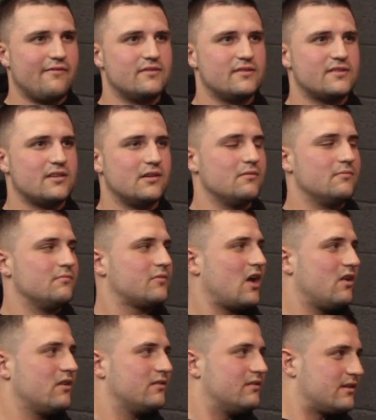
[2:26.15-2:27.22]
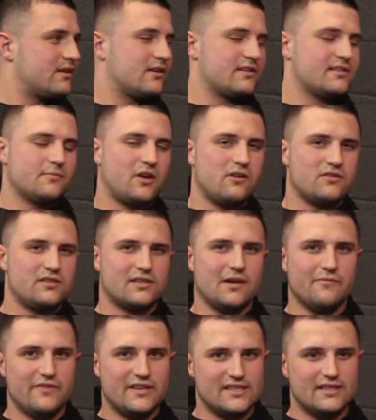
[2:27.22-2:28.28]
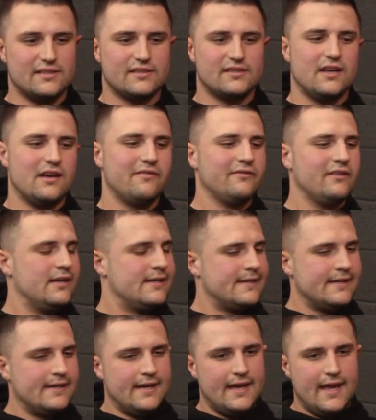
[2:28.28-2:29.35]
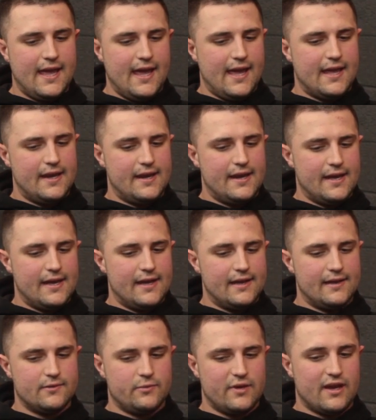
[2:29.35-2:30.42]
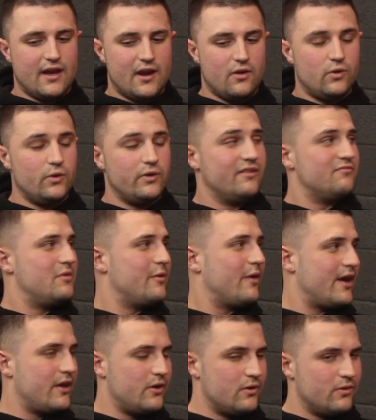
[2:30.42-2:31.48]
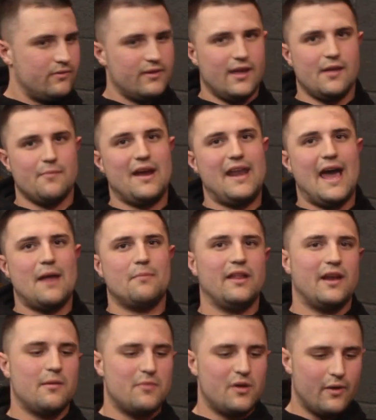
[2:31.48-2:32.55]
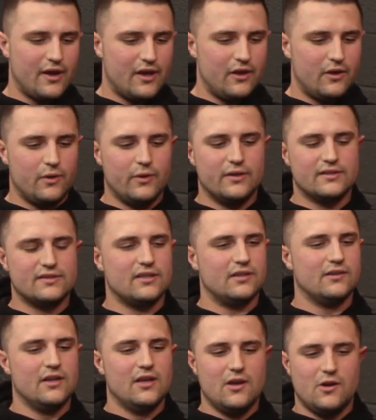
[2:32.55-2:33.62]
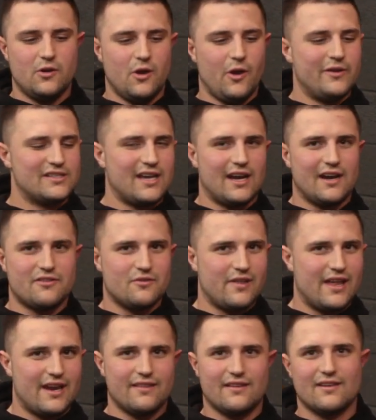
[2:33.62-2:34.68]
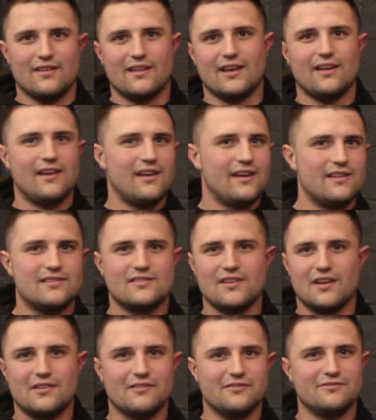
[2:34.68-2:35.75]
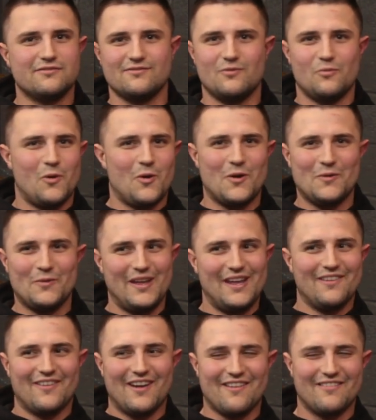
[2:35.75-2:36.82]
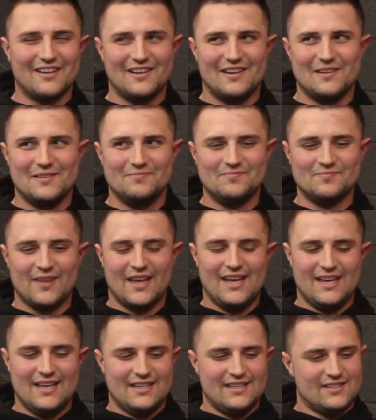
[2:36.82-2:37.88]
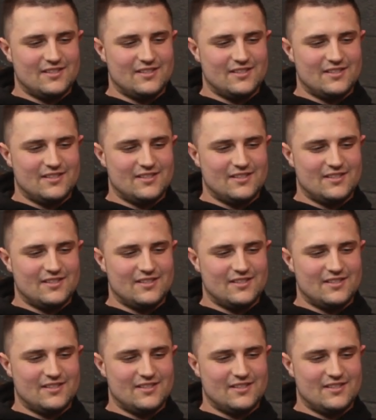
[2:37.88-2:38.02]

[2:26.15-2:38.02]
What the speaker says: I started having some coaches come visit and stuff. And we got a hold of BYU. And my dad played at BYU, and so we always kind of threw that in there like, hey, son of Warren Wheat, whatever.